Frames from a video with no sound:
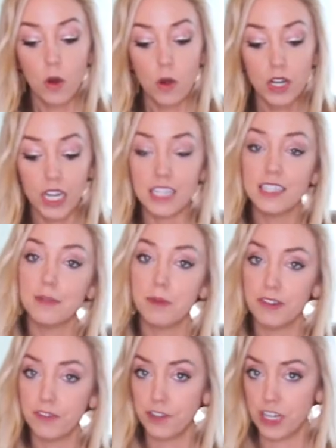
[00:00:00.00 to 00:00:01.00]
needs to be
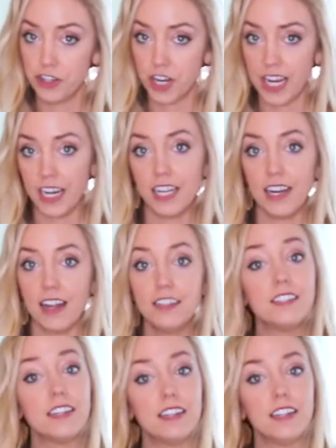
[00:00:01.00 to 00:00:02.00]
refrigerated
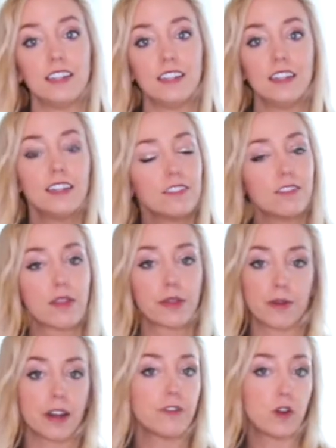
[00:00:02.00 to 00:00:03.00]
until
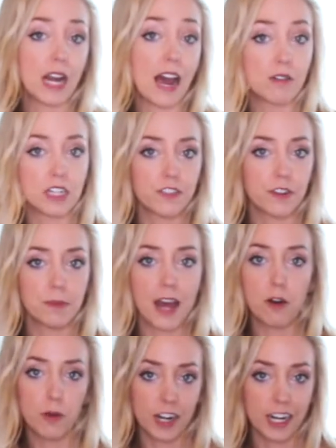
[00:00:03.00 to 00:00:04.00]
3 or 4 hours from
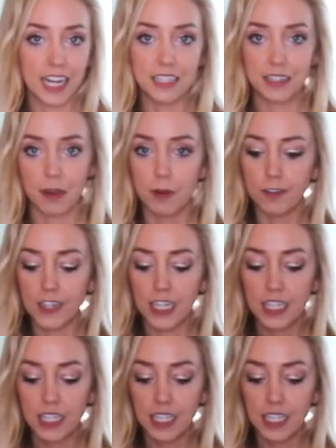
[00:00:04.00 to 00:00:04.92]
now when our guests come over.